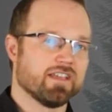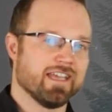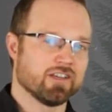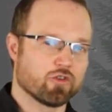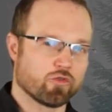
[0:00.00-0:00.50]

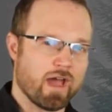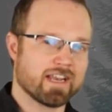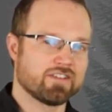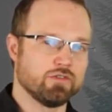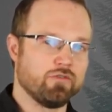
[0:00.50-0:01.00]
in
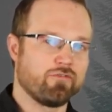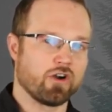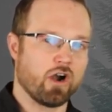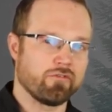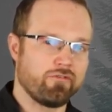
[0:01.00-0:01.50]
gratitude for
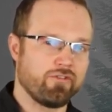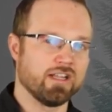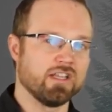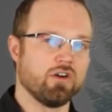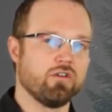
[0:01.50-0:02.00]
our
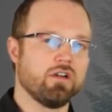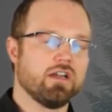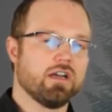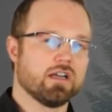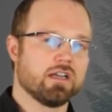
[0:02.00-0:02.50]
fellow
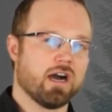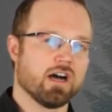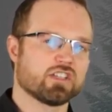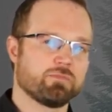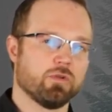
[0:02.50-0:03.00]

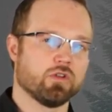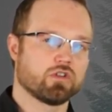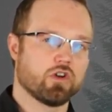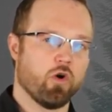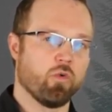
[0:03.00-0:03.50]
gospel
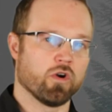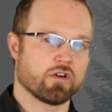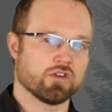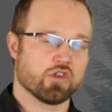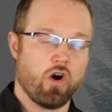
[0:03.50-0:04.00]

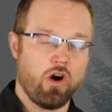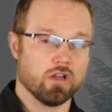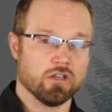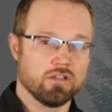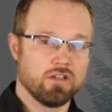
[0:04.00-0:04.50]
co-workers.
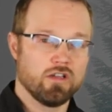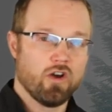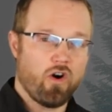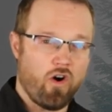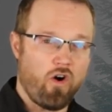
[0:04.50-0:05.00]
All,
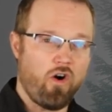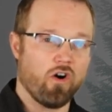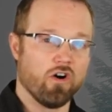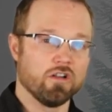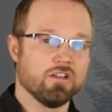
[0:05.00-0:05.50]

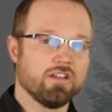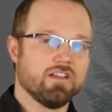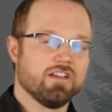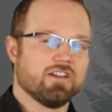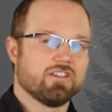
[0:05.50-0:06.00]
all
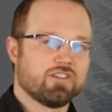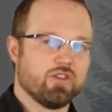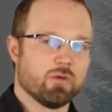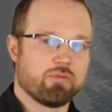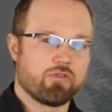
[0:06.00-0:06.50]
to
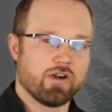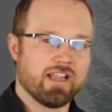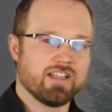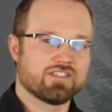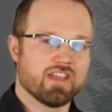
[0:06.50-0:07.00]
the
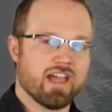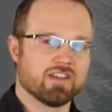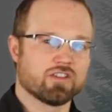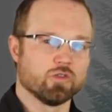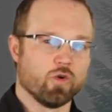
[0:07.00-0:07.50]
praise
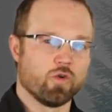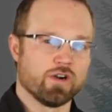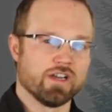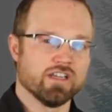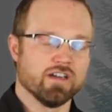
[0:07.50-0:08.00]
and
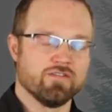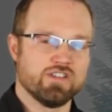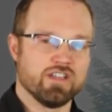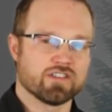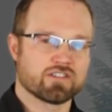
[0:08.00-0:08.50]
glory of
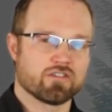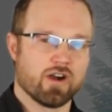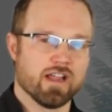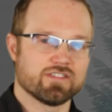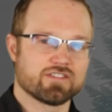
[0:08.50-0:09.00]
Jesus
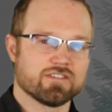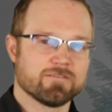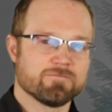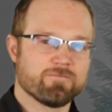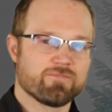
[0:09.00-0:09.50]
Christ.
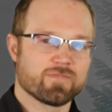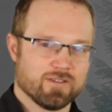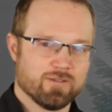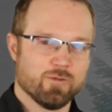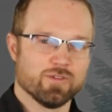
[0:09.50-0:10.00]

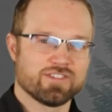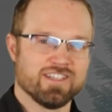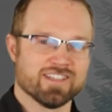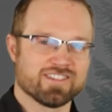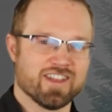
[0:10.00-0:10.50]
We'll see
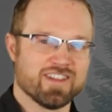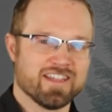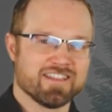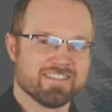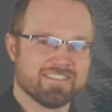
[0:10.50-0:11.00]
you on Sunday.